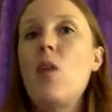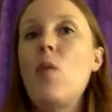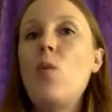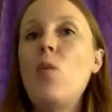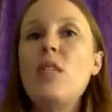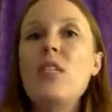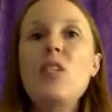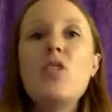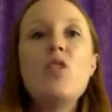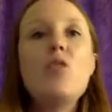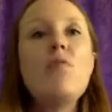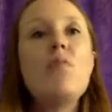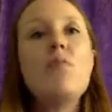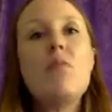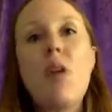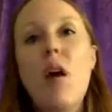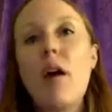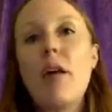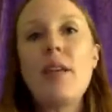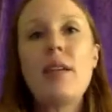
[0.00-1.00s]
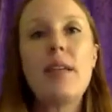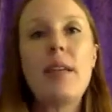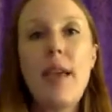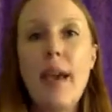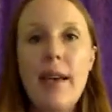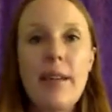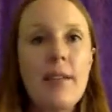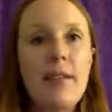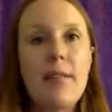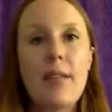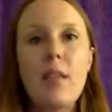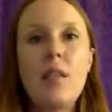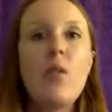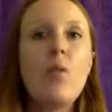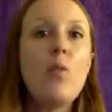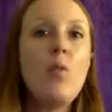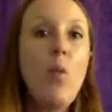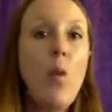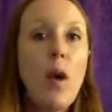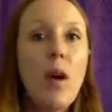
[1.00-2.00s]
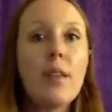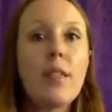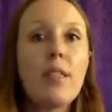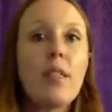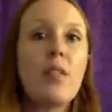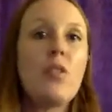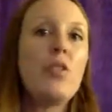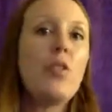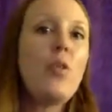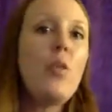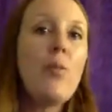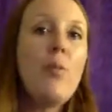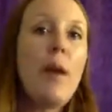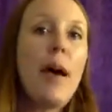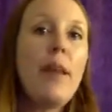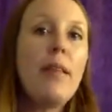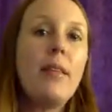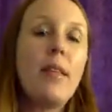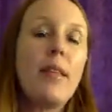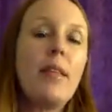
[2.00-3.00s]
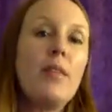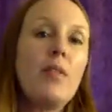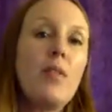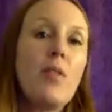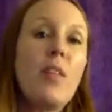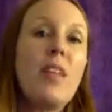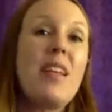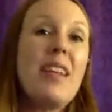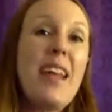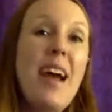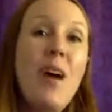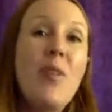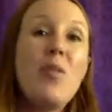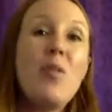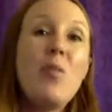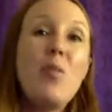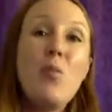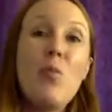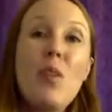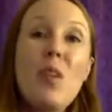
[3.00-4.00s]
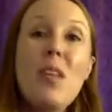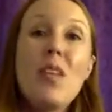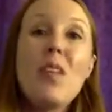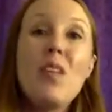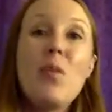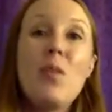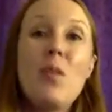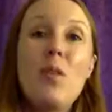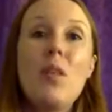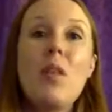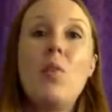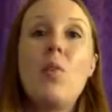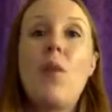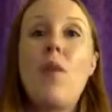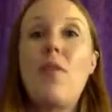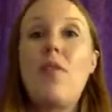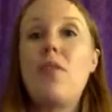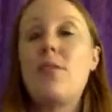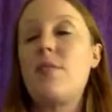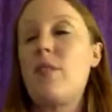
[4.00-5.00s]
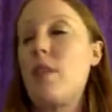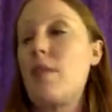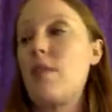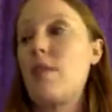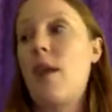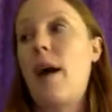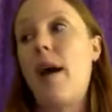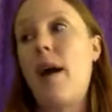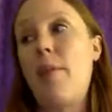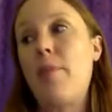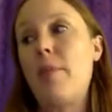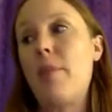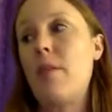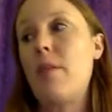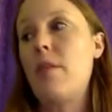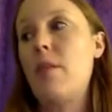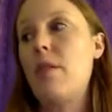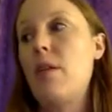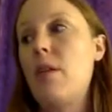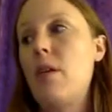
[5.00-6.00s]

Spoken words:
What did you not get that you wanted so badly so that now you really, really want this thing to happen?